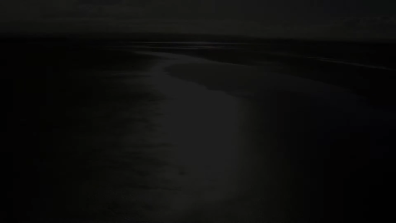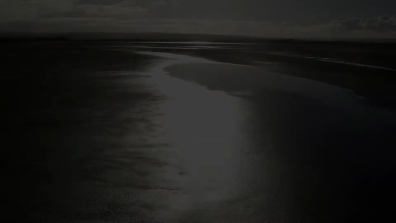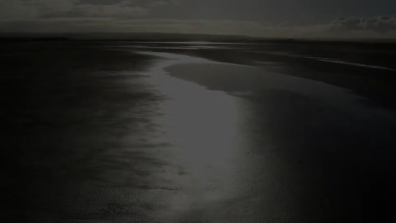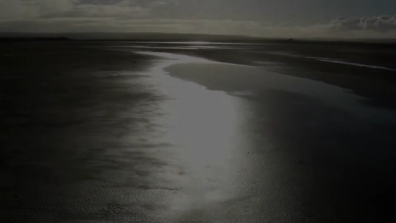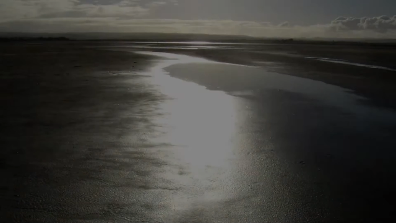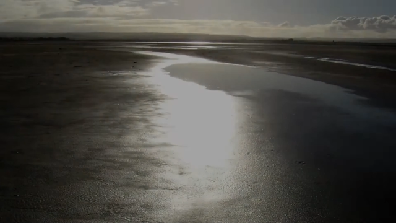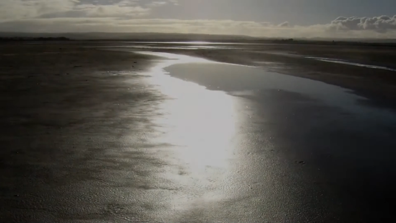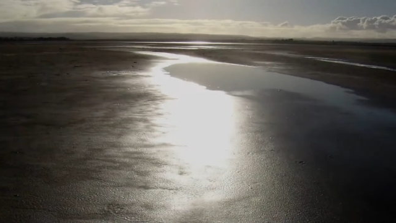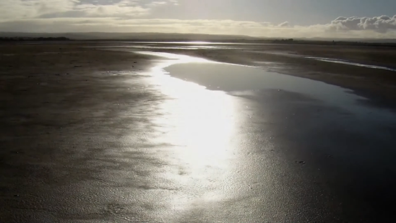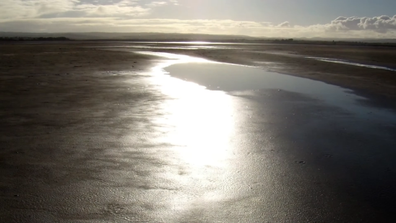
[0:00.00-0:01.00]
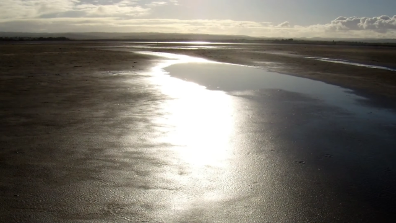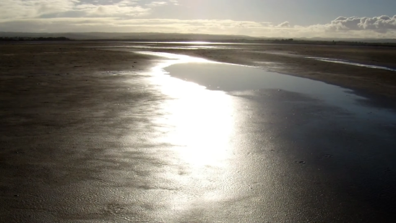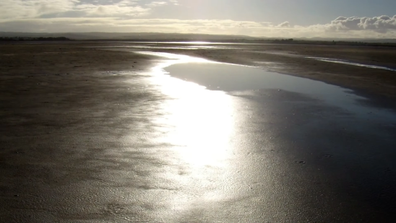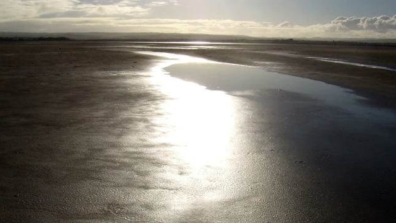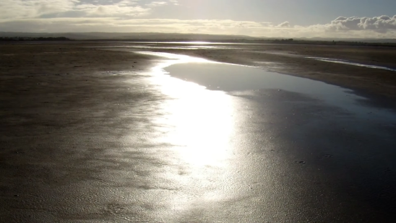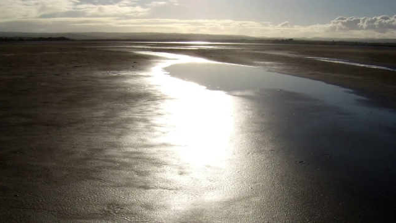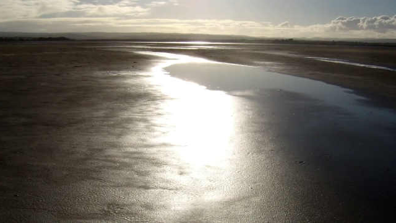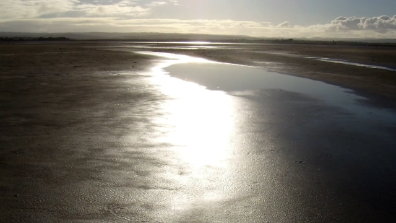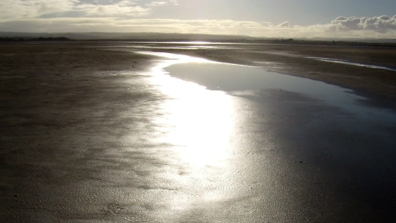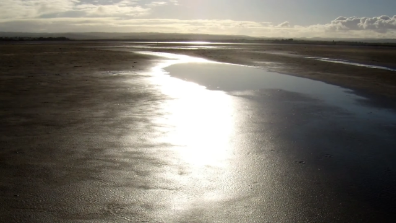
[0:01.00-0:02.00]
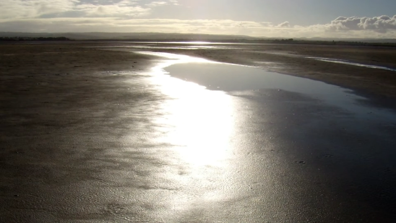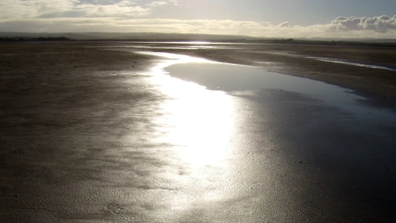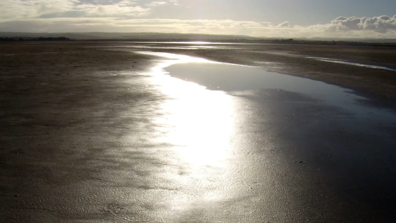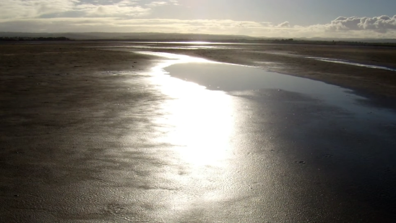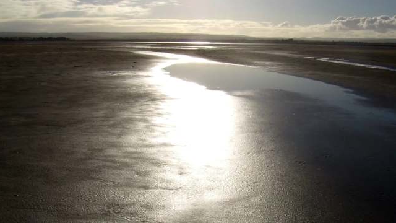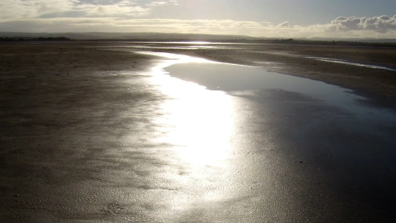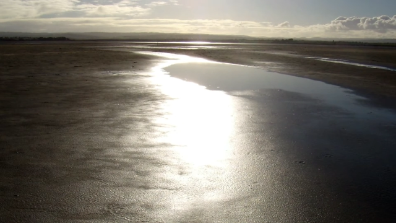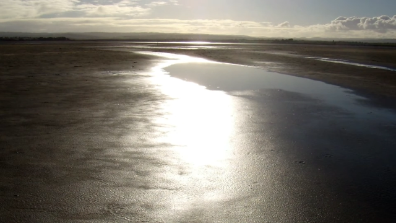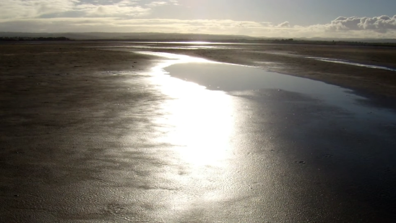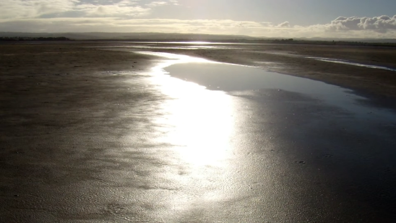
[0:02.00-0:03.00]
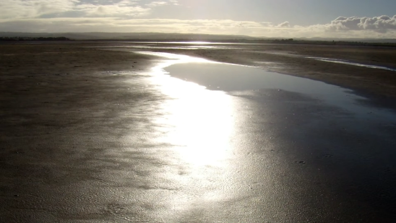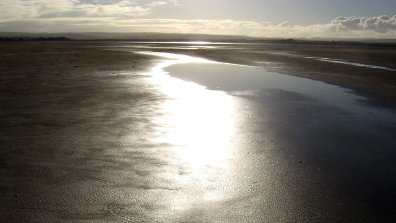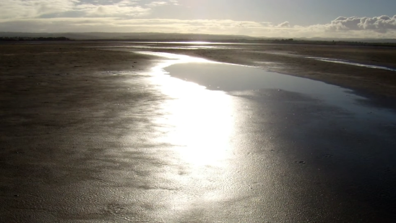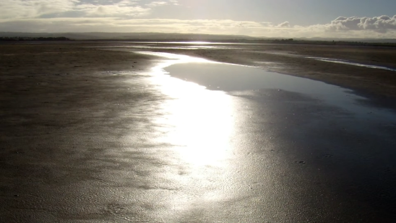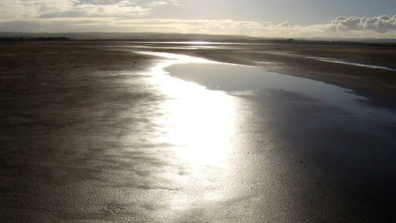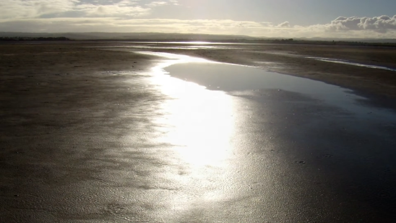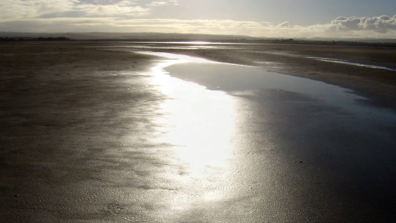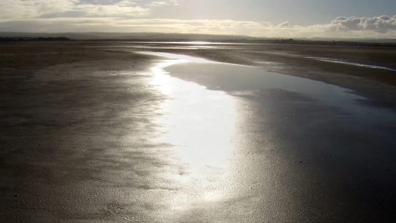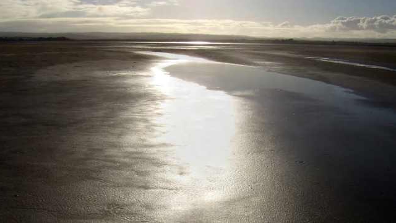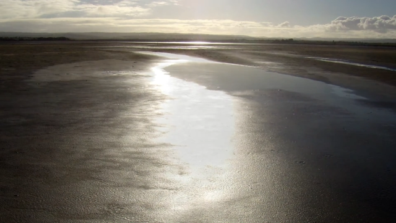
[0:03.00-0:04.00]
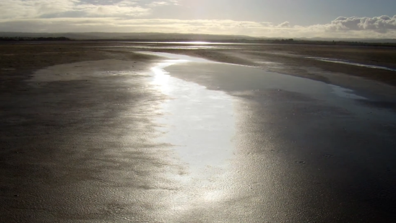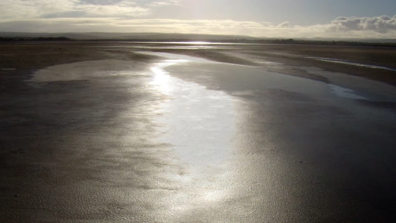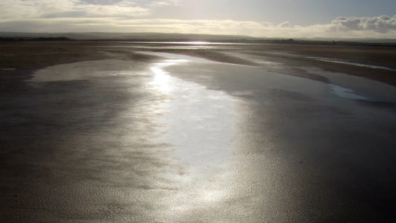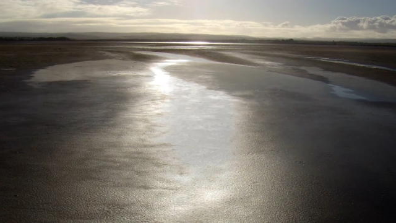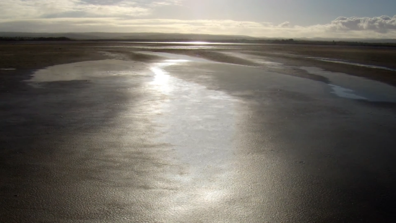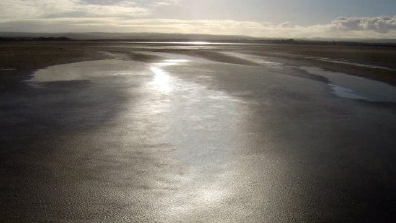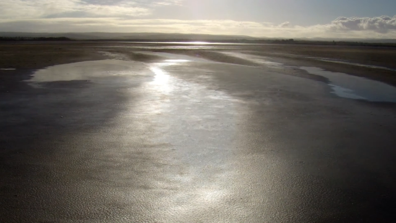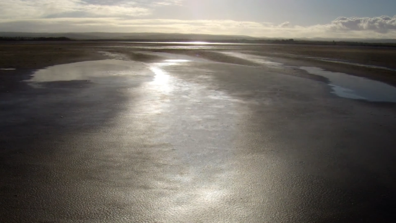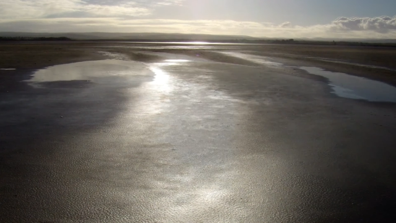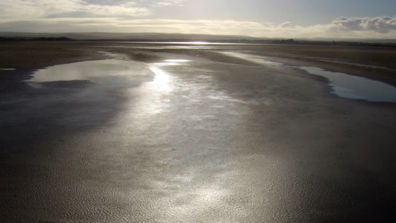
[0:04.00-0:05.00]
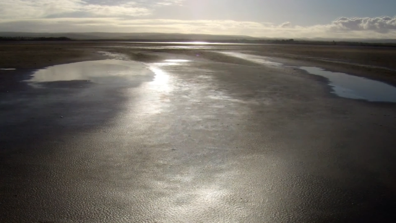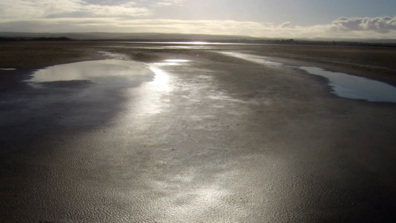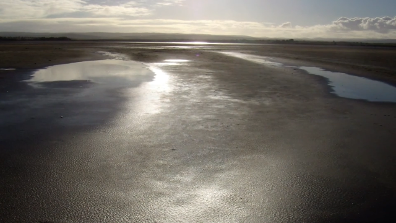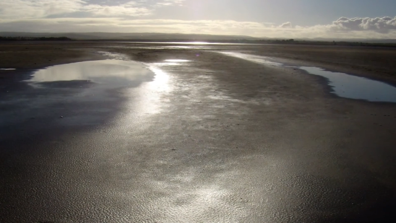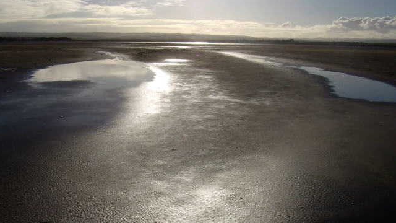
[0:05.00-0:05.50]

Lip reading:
[unreadable: no face in view]